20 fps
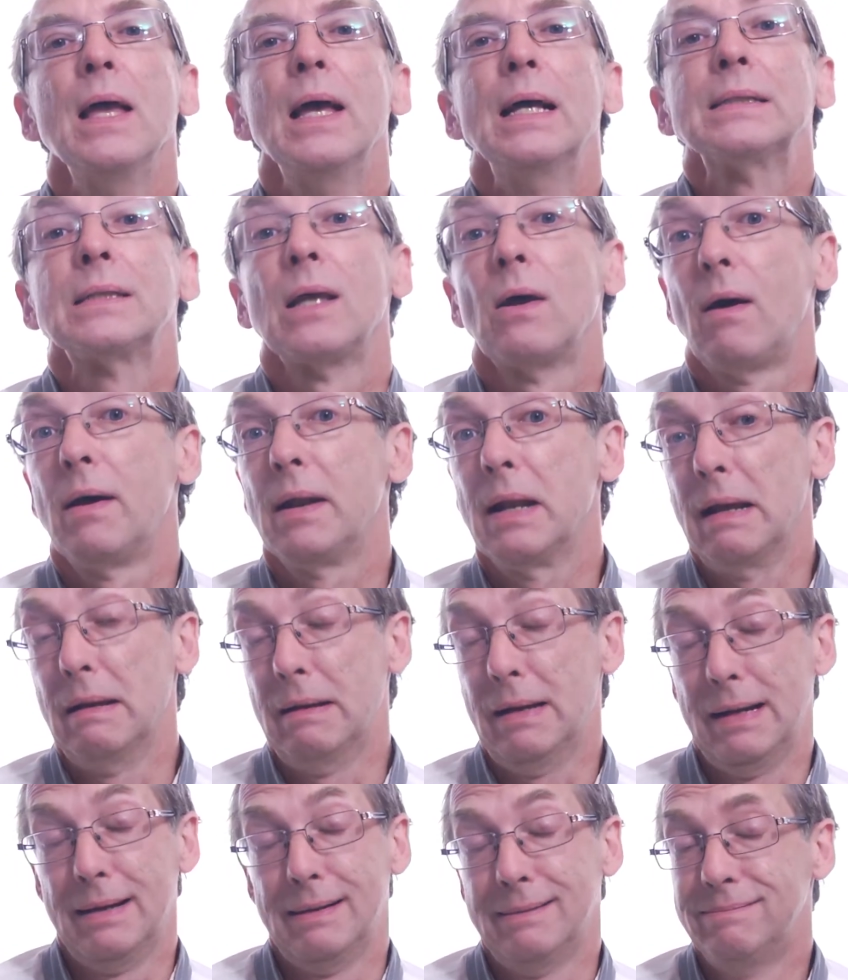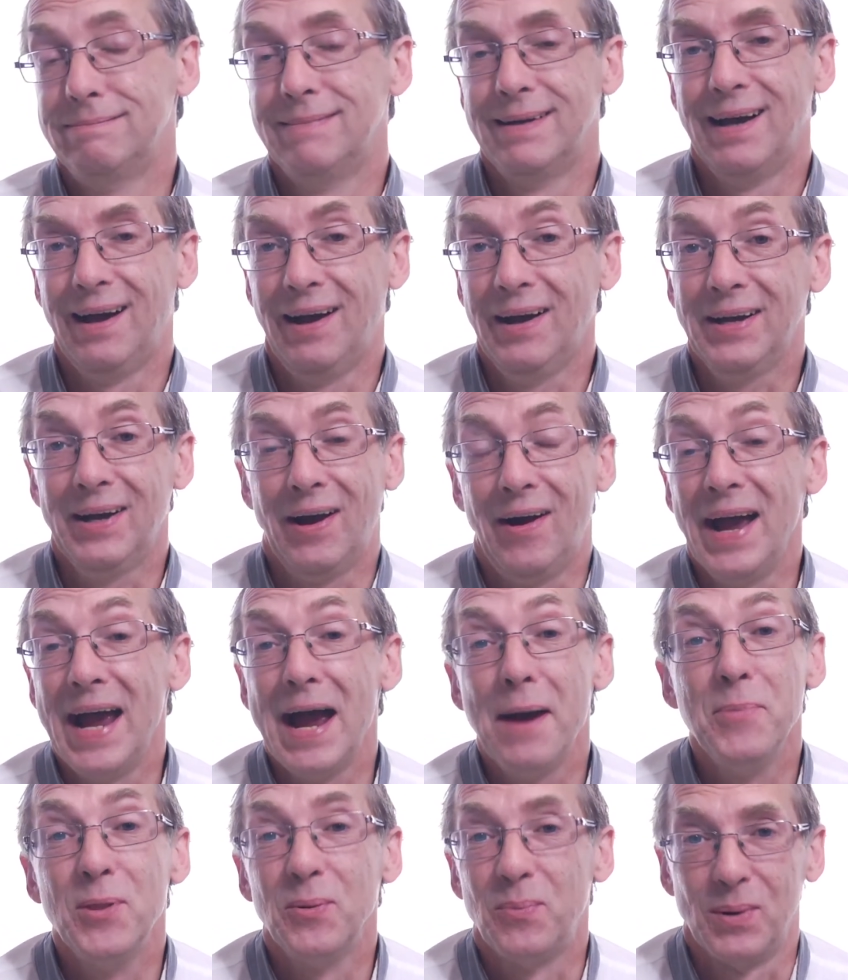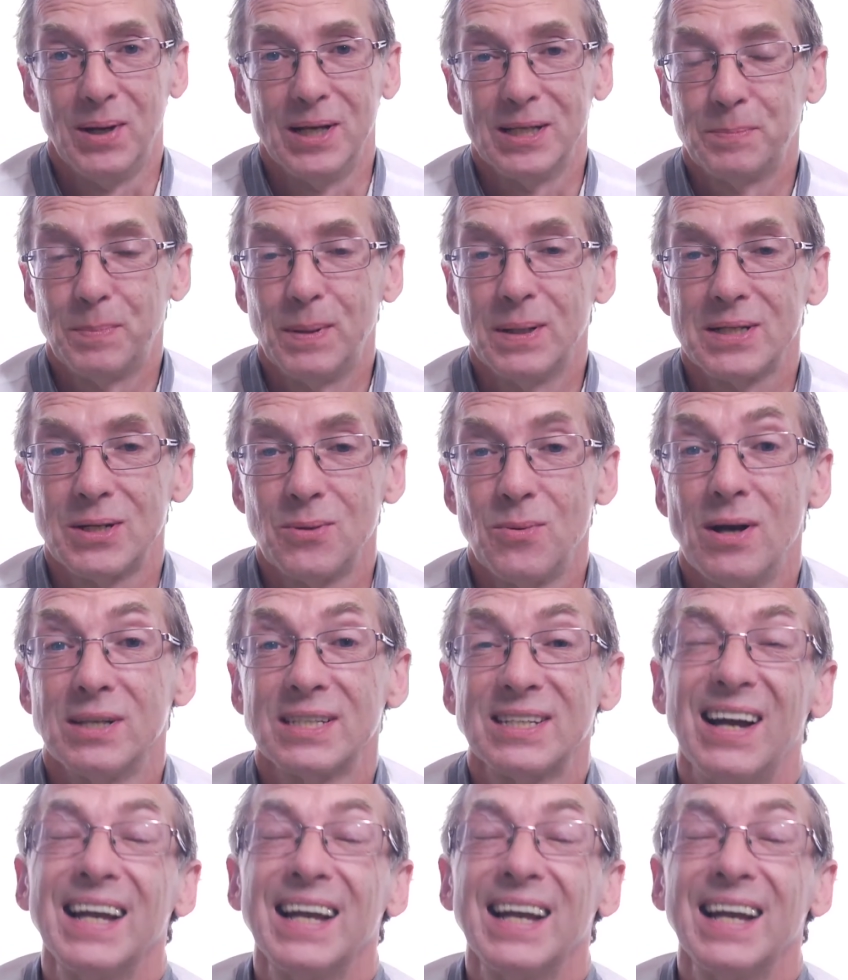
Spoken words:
So I am the worst person to ask.